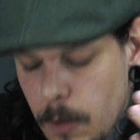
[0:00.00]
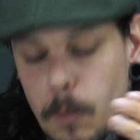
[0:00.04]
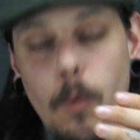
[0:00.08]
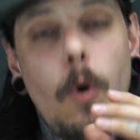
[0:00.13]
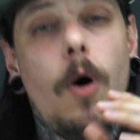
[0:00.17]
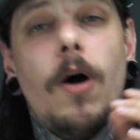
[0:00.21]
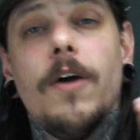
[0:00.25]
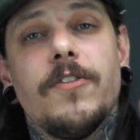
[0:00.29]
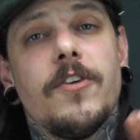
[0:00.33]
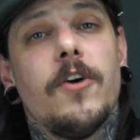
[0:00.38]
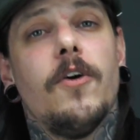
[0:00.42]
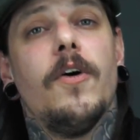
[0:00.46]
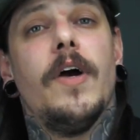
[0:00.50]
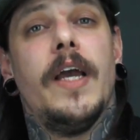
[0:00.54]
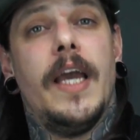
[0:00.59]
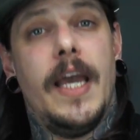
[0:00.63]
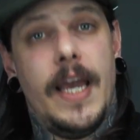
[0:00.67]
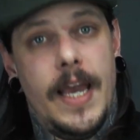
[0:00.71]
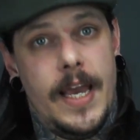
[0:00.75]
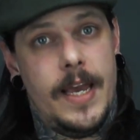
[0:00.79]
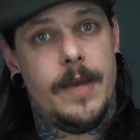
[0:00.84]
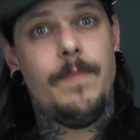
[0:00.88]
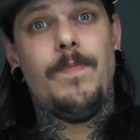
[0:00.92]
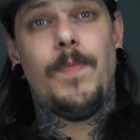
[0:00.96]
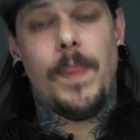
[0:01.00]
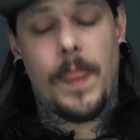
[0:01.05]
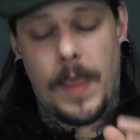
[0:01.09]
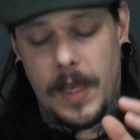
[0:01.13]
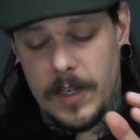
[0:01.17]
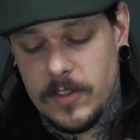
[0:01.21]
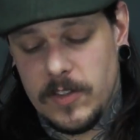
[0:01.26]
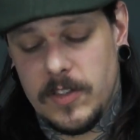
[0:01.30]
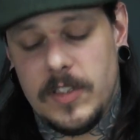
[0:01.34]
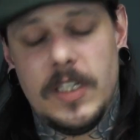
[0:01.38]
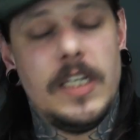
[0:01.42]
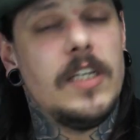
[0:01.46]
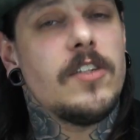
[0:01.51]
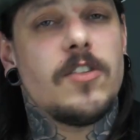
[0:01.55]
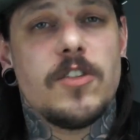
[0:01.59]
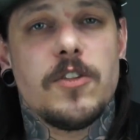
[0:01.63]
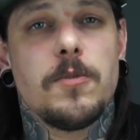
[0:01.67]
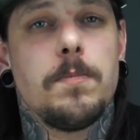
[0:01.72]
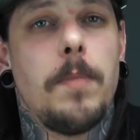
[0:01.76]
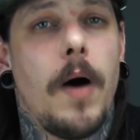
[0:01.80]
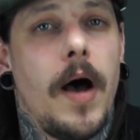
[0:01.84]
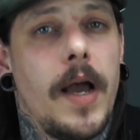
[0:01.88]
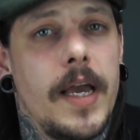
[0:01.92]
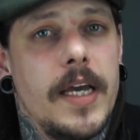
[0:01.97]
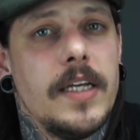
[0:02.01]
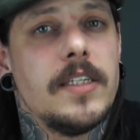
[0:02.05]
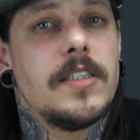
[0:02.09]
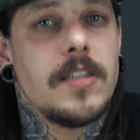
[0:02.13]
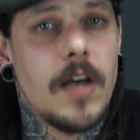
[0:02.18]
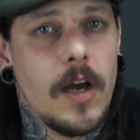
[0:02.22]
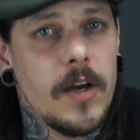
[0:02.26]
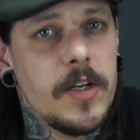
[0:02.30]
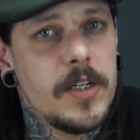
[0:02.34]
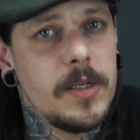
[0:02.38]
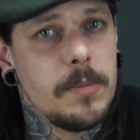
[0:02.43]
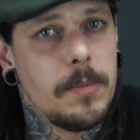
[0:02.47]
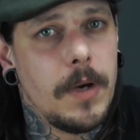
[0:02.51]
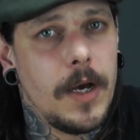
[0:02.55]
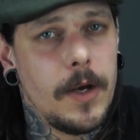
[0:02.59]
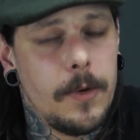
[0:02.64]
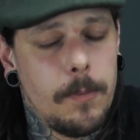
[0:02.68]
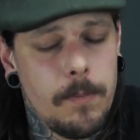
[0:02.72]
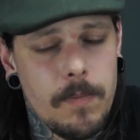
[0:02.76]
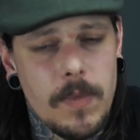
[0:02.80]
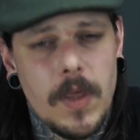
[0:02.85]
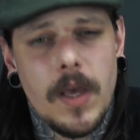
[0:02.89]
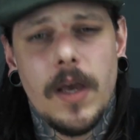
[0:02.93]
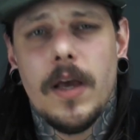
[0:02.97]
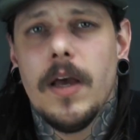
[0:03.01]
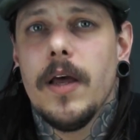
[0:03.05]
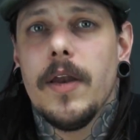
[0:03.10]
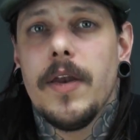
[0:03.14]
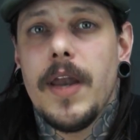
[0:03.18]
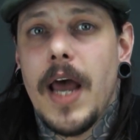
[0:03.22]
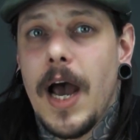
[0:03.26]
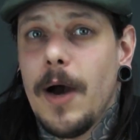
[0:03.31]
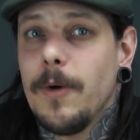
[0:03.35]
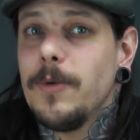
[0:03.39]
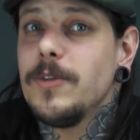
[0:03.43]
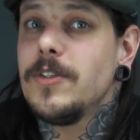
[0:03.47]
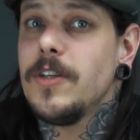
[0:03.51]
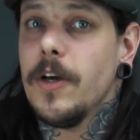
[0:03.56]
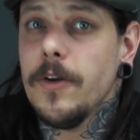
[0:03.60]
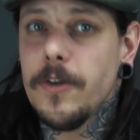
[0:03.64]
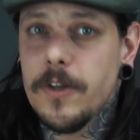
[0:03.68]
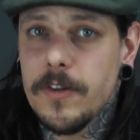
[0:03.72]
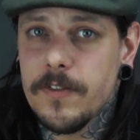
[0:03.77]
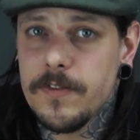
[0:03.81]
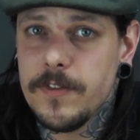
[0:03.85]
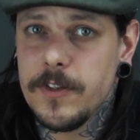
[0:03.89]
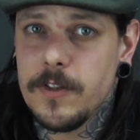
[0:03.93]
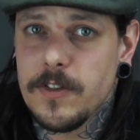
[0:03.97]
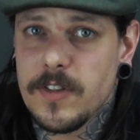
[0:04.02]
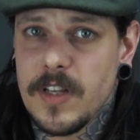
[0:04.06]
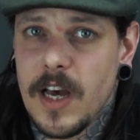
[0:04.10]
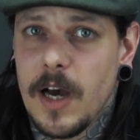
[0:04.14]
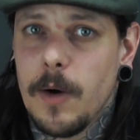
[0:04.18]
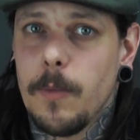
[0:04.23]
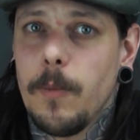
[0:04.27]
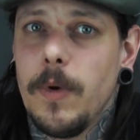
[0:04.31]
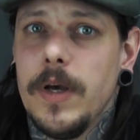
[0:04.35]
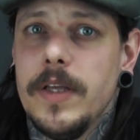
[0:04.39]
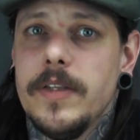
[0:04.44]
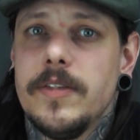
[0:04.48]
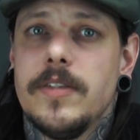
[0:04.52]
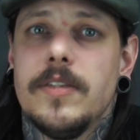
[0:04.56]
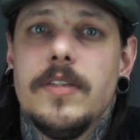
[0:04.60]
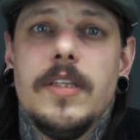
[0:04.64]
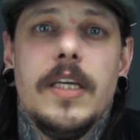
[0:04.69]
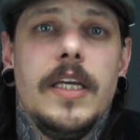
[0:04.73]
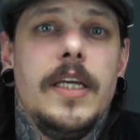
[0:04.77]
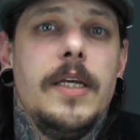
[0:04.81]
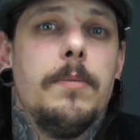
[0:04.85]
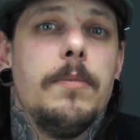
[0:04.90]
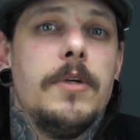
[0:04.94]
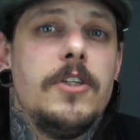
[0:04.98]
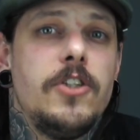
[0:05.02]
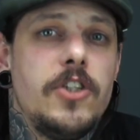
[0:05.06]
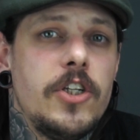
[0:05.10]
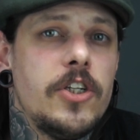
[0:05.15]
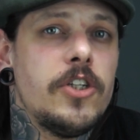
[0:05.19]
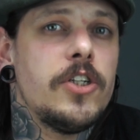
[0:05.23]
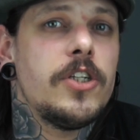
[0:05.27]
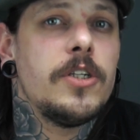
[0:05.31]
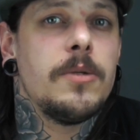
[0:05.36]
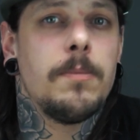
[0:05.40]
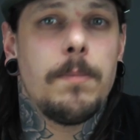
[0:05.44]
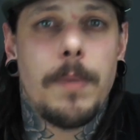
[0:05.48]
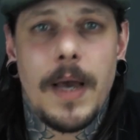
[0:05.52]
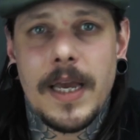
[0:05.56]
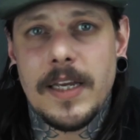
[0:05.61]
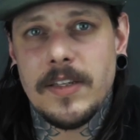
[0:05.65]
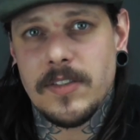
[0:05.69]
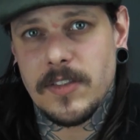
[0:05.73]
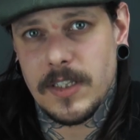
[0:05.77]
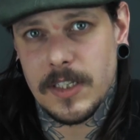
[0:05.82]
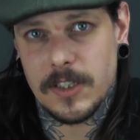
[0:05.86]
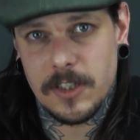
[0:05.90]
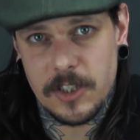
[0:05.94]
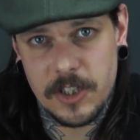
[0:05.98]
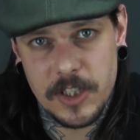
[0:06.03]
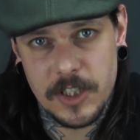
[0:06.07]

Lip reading: What I've got here is the Aspire Dynamo. Now, don't confuse that with the Magician based in